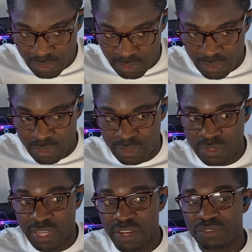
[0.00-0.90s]
to us
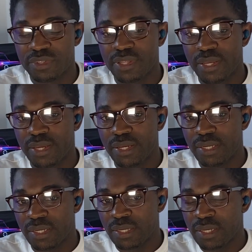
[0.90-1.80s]
every
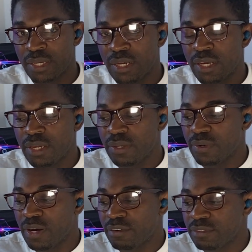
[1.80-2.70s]
day, you
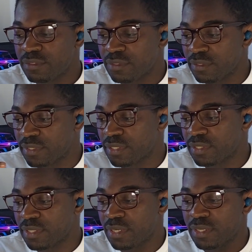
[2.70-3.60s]
have to
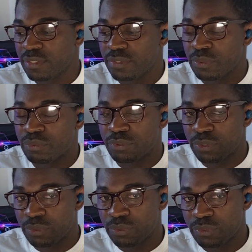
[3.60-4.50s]
understand your
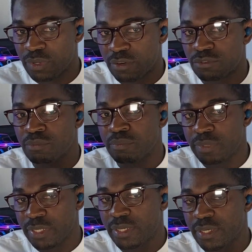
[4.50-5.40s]
role you have to
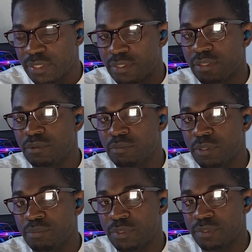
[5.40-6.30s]
play as a
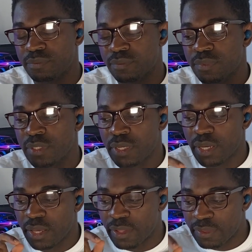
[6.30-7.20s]
human being.
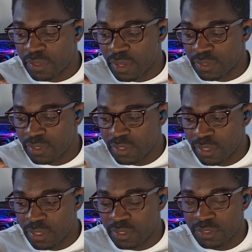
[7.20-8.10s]
And that
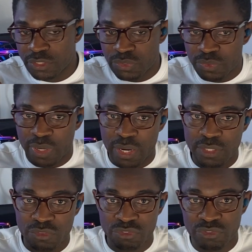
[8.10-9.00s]
is trying
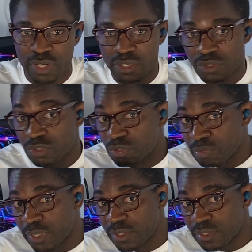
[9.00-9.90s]
to find your
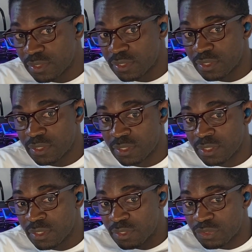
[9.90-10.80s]
space,
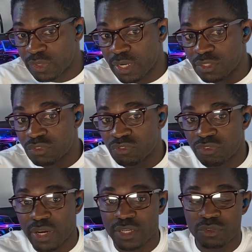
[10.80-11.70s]
trying to
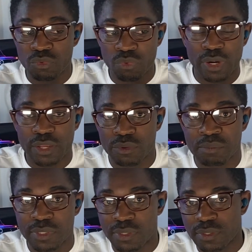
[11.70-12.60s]
find where you
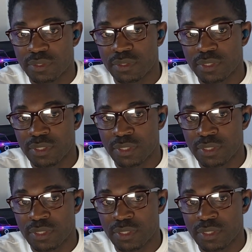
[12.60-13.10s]
belong